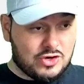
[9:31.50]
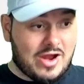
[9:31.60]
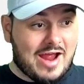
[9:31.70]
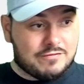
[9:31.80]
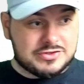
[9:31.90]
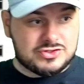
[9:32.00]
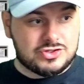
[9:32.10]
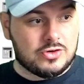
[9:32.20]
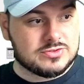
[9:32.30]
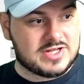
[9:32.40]
average
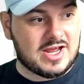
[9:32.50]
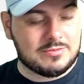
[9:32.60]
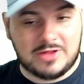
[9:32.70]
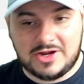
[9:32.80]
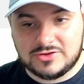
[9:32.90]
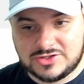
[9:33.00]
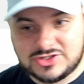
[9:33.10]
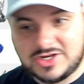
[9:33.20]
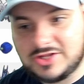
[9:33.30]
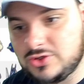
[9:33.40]
Joe's kind of players are just
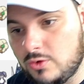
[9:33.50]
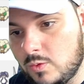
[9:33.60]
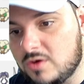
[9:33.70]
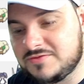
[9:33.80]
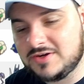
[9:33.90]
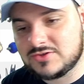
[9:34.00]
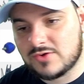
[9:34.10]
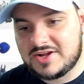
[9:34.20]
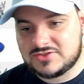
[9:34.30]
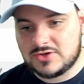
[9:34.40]
going to do what Wolfe does,
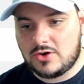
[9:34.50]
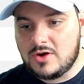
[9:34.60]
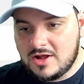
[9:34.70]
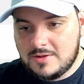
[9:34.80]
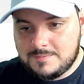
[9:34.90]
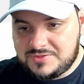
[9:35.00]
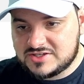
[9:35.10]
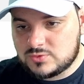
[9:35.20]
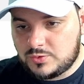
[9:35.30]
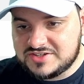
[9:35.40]
right? So
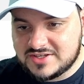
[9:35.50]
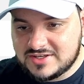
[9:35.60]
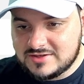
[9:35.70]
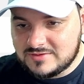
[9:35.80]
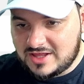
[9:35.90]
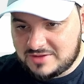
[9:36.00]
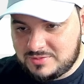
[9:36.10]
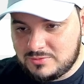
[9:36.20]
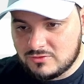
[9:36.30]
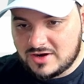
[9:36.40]
this Weezing, like
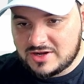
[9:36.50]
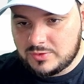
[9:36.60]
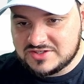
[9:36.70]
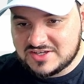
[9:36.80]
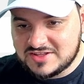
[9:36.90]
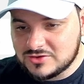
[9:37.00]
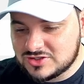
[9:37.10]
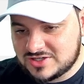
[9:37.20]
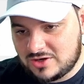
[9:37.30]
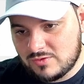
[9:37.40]
people running Weezing, they're
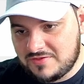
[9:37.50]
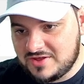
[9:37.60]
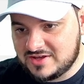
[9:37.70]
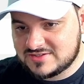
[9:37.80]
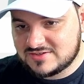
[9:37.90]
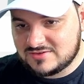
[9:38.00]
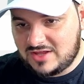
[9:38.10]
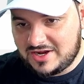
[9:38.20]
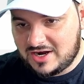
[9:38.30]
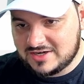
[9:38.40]
just going to run this.
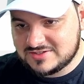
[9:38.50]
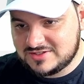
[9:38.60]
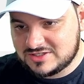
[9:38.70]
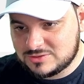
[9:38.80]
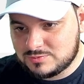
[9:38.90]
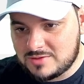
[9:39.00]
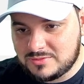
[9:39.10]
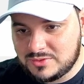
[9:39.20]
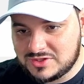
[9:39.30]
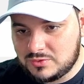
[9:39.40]
Like, honestly, this is
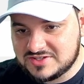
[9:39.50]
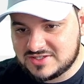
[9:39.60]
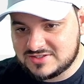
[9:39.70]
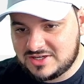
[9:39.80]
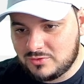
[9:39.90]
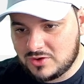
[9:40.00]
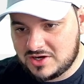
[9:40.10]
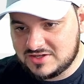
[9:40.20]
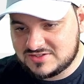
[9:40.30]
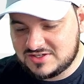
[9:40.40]
probably the Weezing team we're going
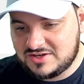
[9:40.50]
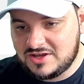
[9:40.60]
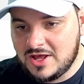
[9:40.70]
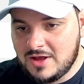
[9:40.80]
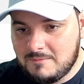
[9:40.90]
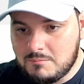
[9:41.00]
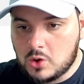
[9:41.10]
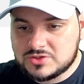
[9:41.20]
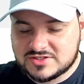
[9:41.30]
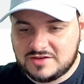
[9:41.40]
to see
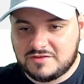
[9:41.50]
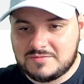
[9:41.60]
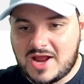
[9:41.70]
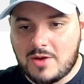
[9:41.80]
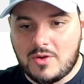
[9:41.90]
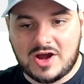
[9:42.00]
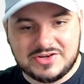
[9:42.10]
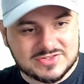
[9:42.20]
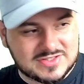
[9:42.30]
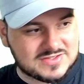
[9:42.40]
mostly from now on.
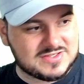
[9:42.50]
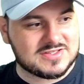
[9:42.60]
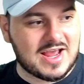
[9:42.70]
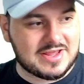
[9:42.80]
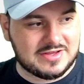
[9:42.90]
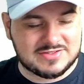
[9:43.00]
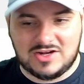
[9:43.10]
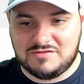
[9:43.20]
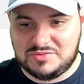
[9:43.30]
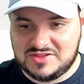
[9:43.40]
You'll still see slacking
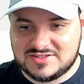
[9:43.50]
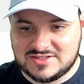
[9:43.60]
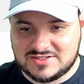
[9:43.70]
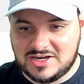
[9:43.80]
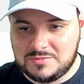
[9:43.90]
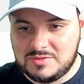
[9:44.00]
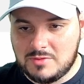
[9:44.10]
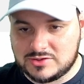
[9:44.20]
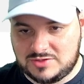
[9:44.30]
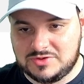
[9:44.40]
stuff, but this is going to be
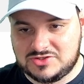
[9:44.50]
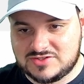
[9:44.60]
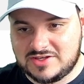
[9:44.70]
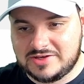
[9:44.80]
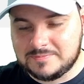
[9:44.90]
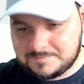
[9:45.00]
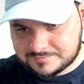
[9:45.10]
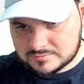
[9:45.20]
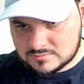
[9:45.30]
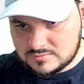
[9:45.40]
mostly what you see.
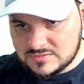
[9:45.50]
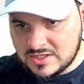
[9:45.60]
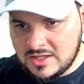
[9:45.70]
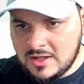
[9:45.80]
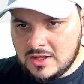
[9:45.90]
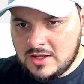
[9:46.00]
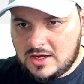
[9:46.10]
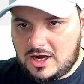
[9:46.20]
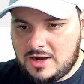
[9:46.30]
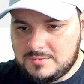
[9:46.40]

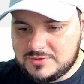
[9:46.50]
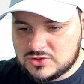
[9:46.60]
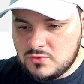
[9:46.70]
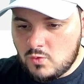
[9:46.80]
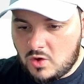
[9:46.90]
There's only one